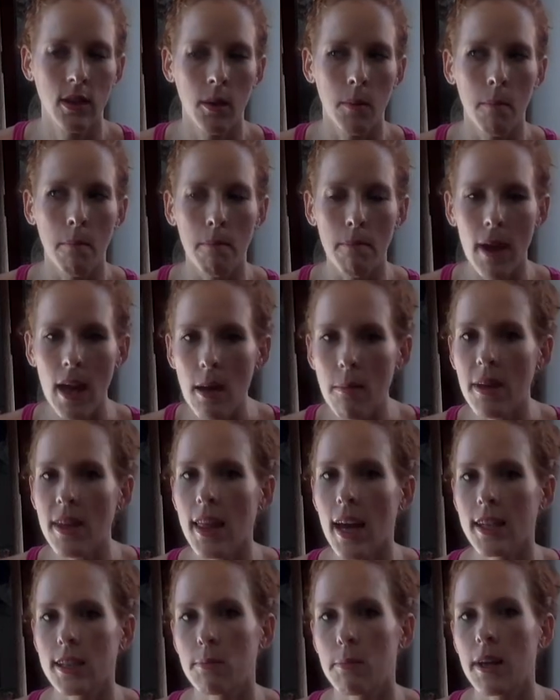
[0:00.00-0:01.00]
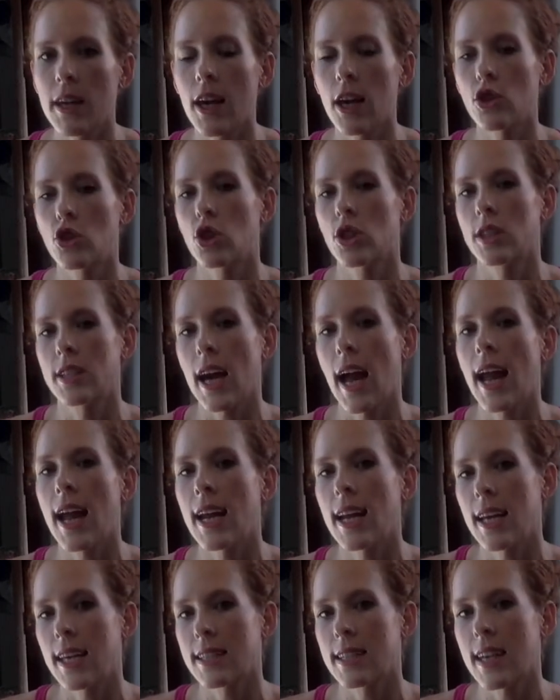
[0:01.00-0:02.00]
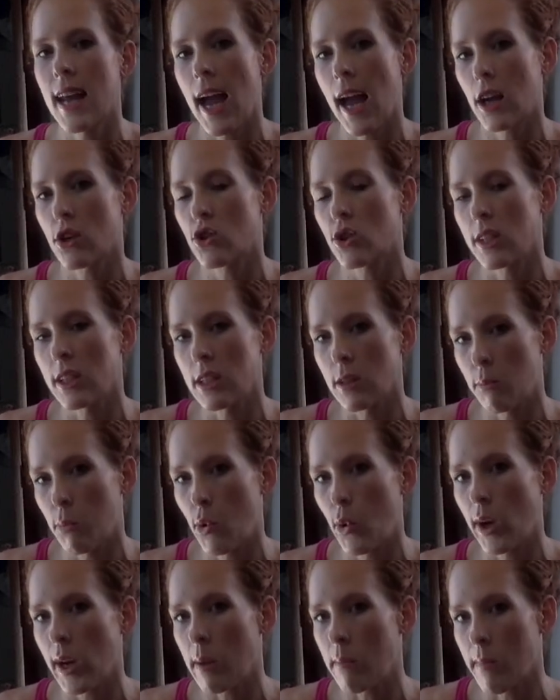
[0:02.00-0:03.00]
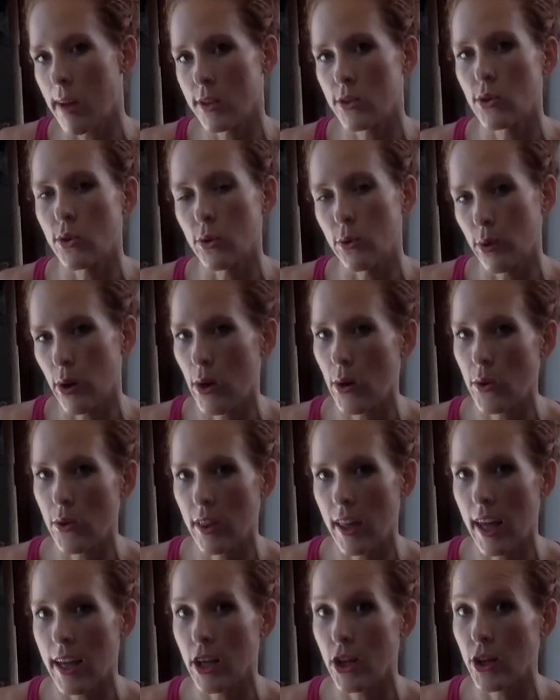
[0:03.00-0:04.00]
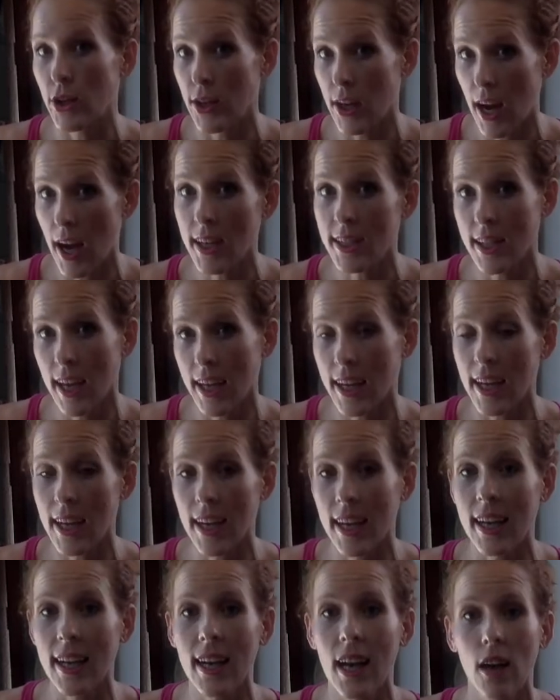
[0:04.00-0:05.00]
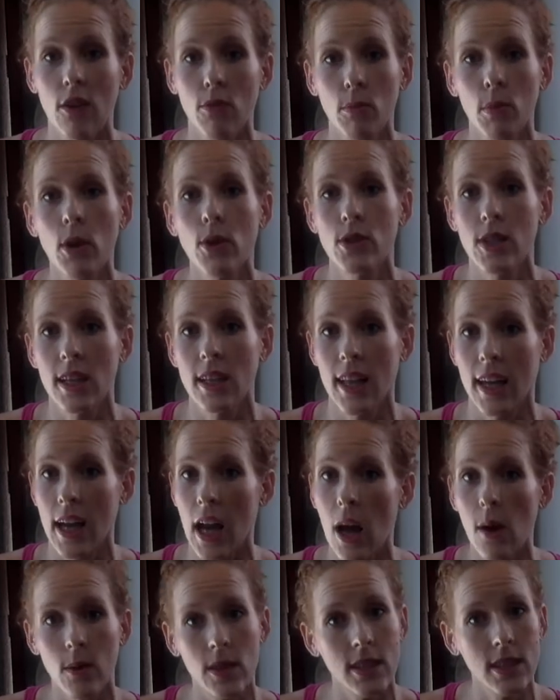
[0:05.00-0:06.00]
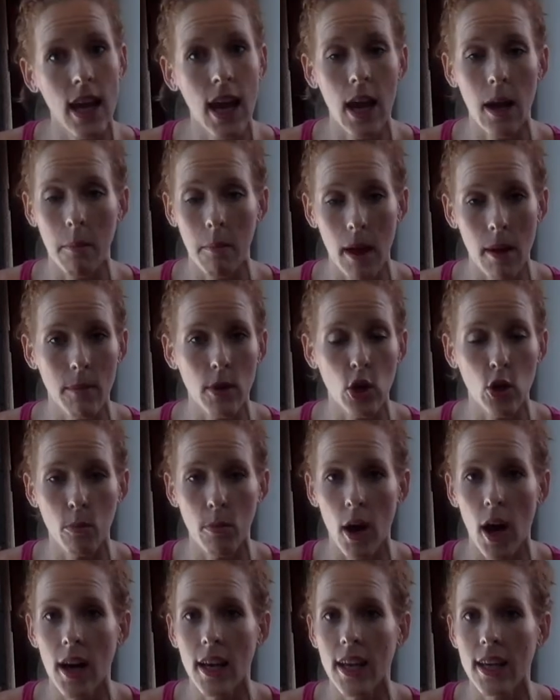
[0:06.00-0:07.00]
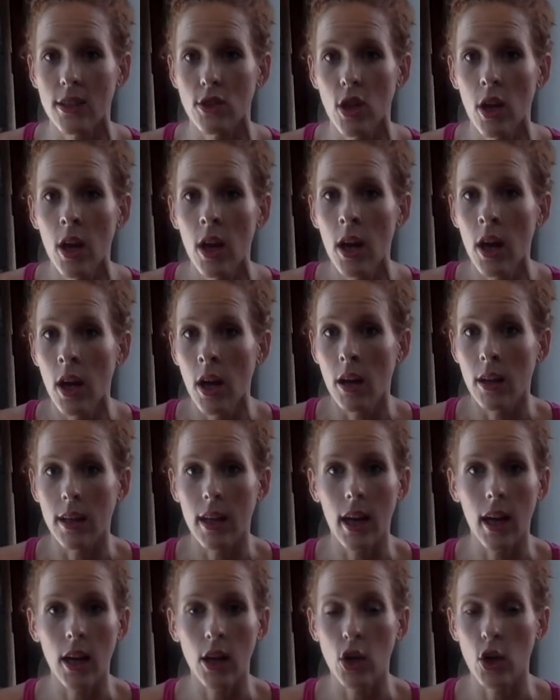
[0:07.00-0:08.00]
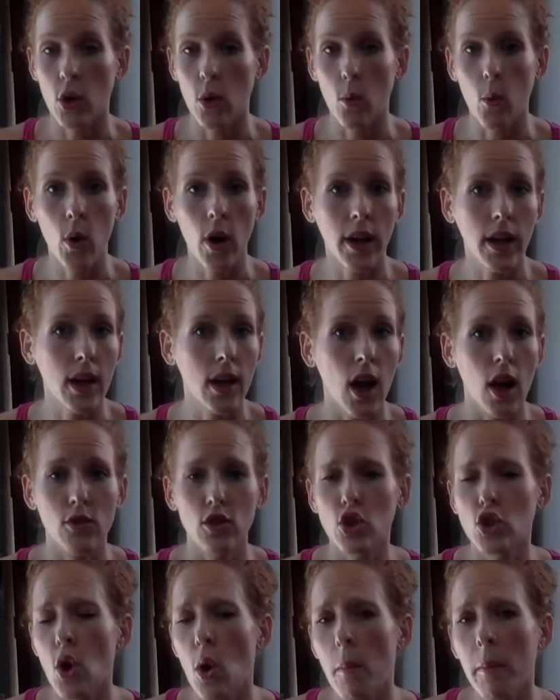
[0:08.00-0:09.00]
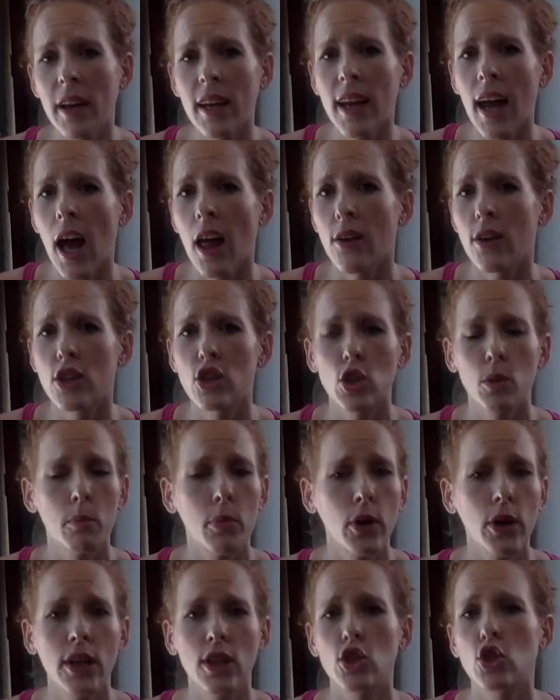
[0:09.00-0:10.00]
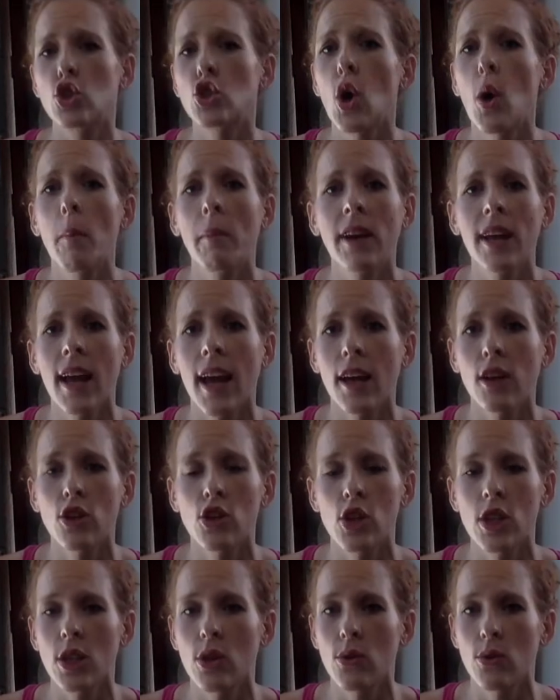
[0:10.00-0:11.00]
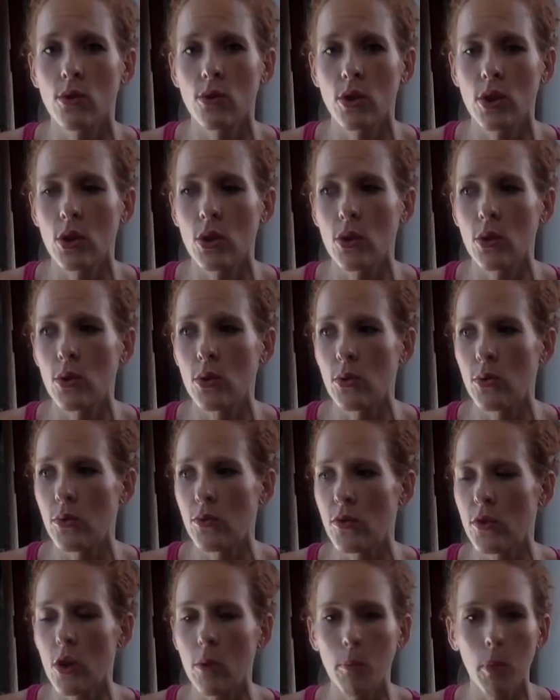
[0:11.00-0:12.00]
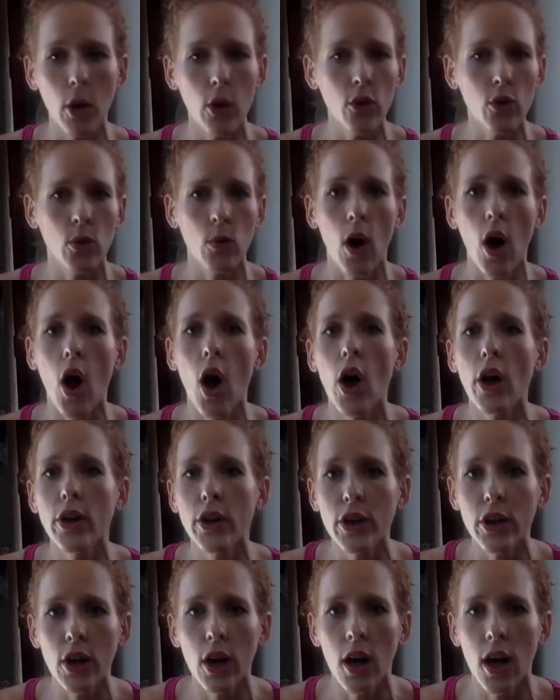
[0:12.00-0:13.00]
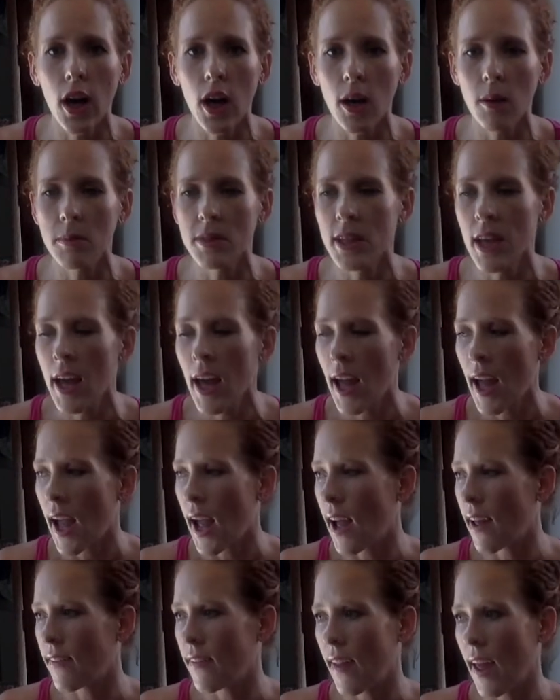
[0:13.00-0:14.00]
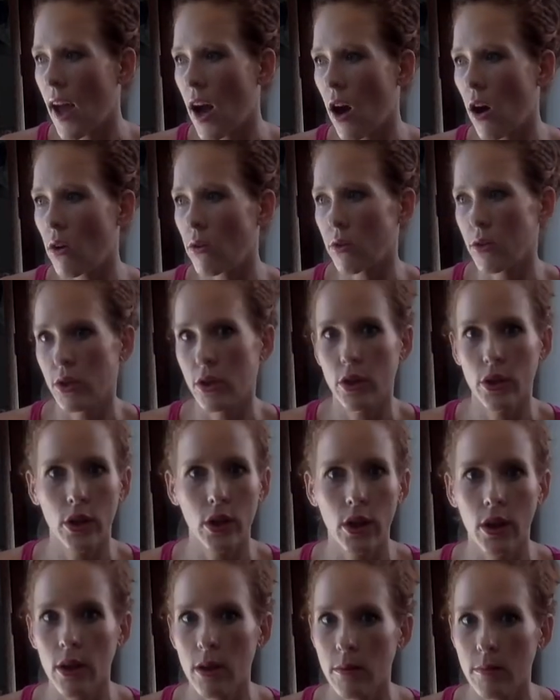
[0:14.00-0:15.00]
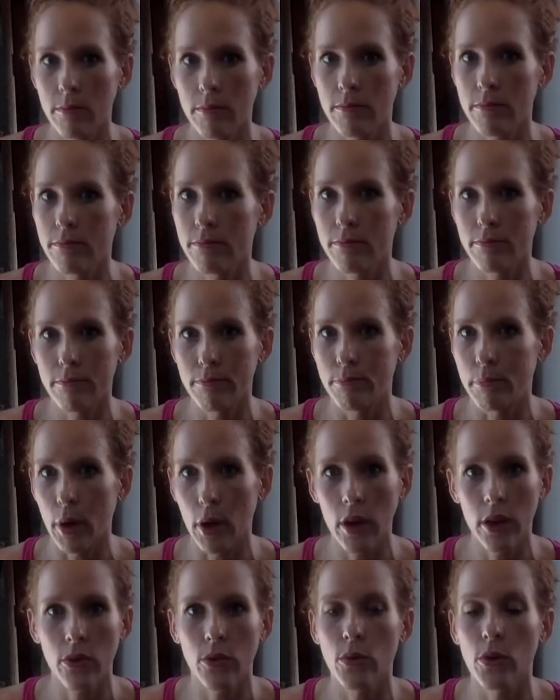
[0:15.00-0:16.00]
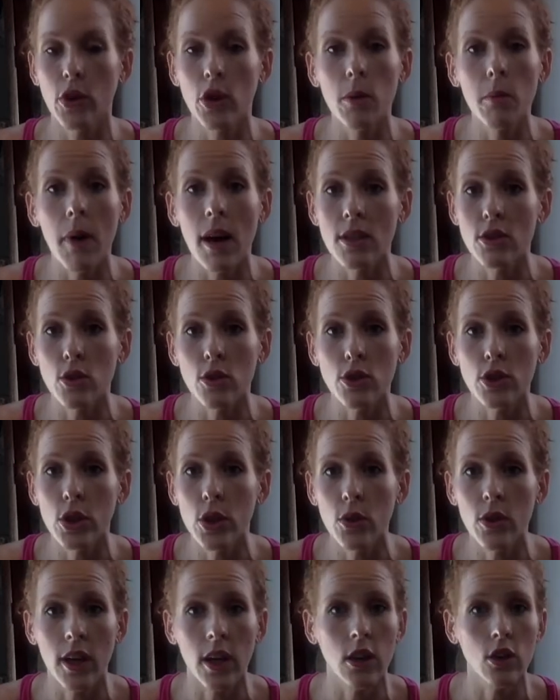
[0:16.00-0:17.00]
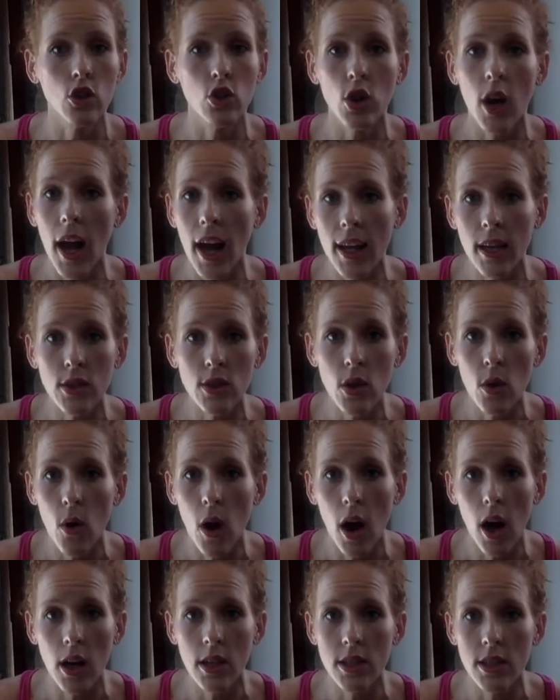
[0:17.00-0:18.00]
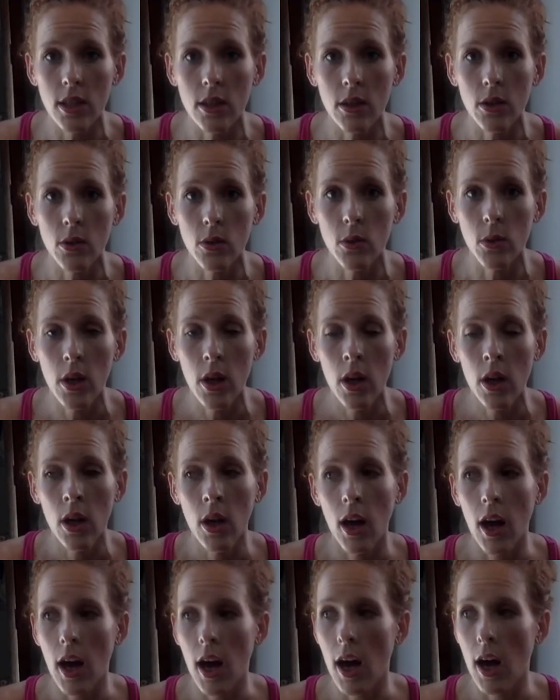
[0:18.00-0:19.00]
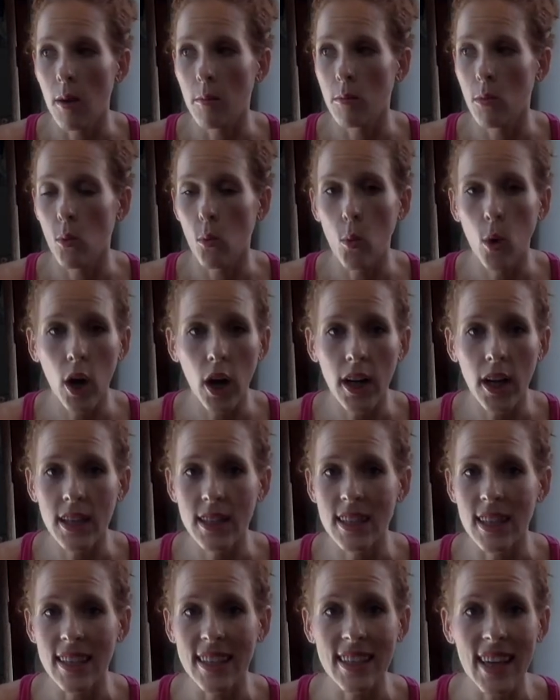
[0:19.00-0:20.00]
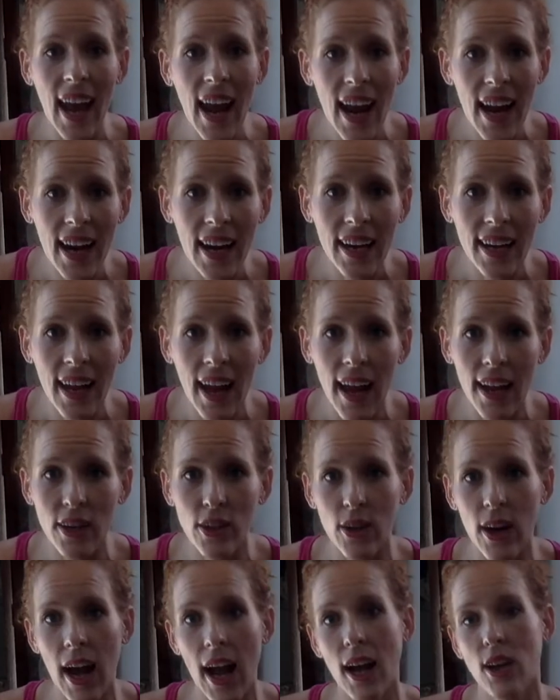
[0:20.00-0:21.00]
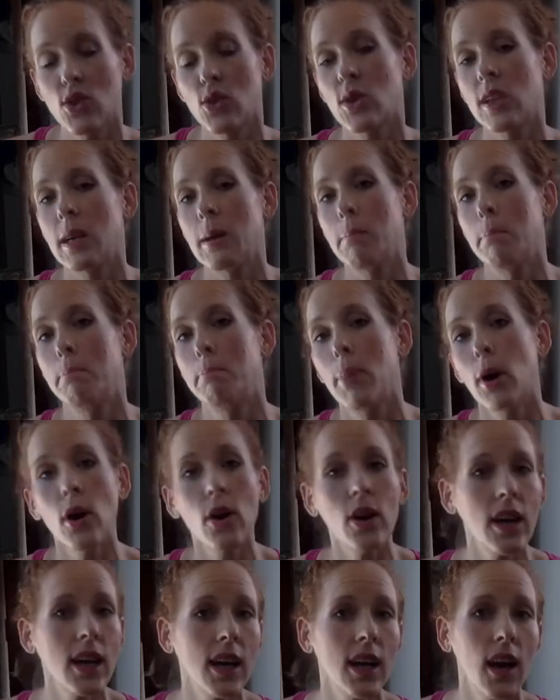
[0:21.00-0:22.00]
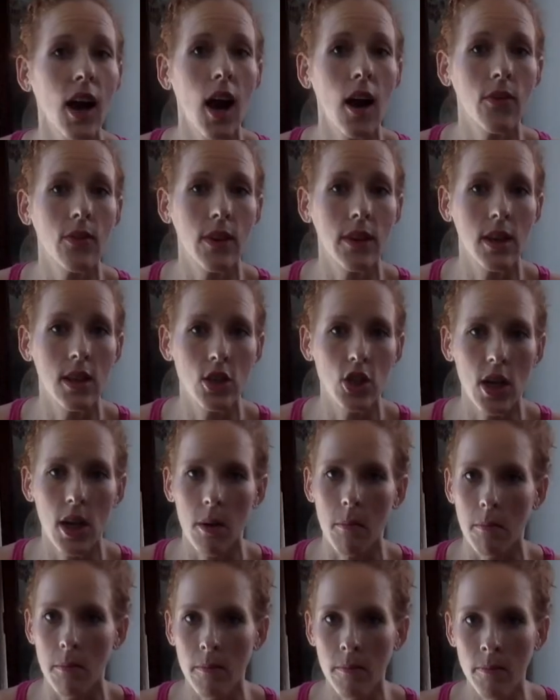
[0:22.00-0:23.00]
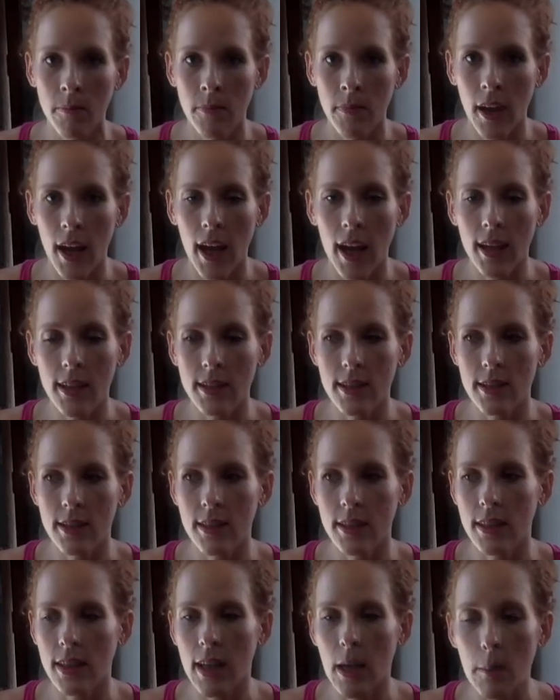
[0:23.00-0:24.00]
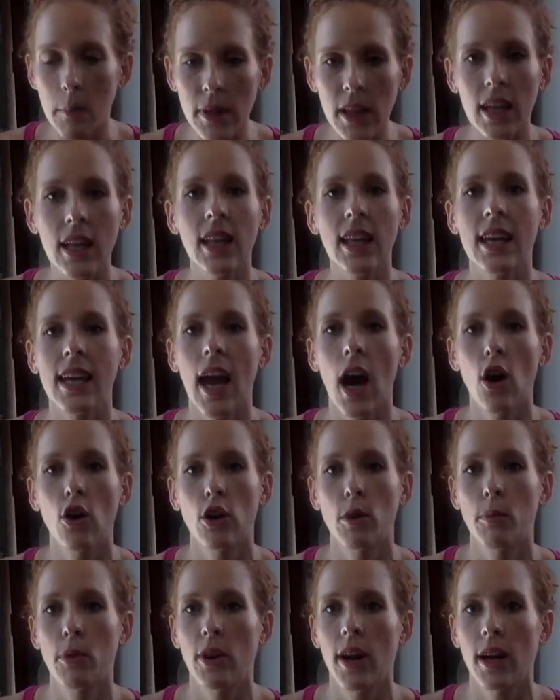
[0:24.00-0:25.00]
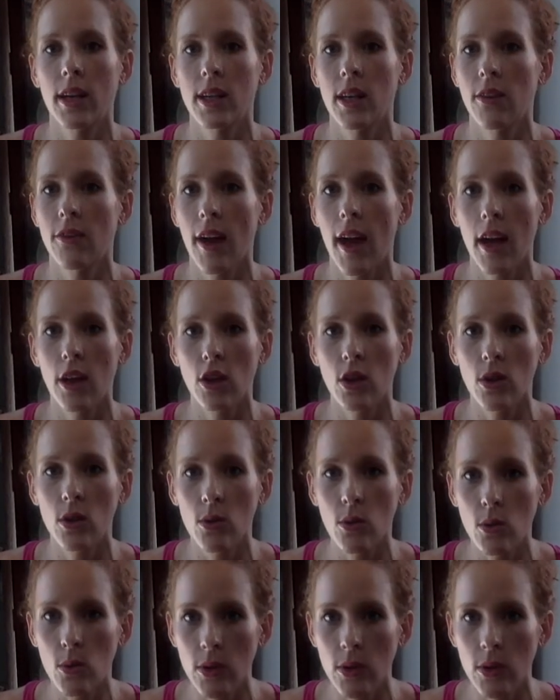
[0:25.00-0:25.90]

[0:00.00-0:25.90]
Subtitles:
Maybe that's because your diet isn't actually supporting muscle growth. Like you're not taking in enough protein. Like I was saying, maybe your body you're working off so many calories, you're burning so many energy, you burn through all your carbs, and now you're burning through your muscle too, that you're trying so hard to work to gain, and you're actually burning it off in the gym. It's completely counterproductive, and you